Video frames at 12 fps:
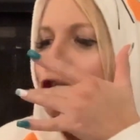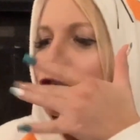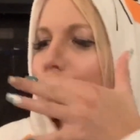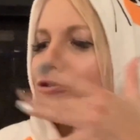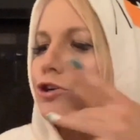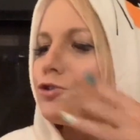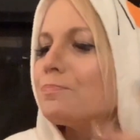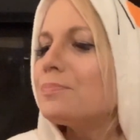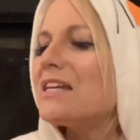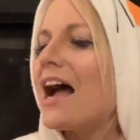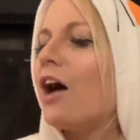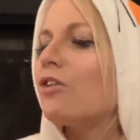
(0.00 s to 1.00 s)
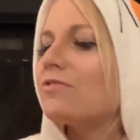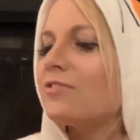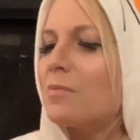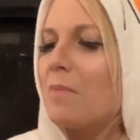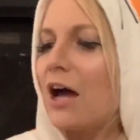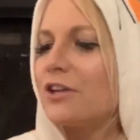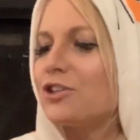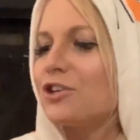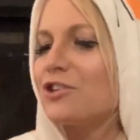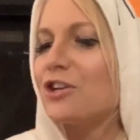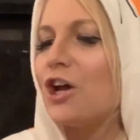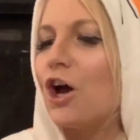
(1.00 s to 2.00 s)
drooped out from under
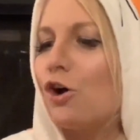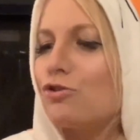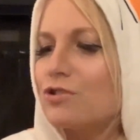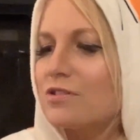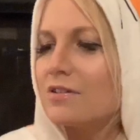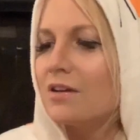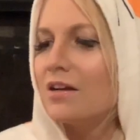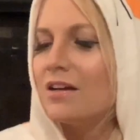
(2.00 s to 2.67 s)
the nose.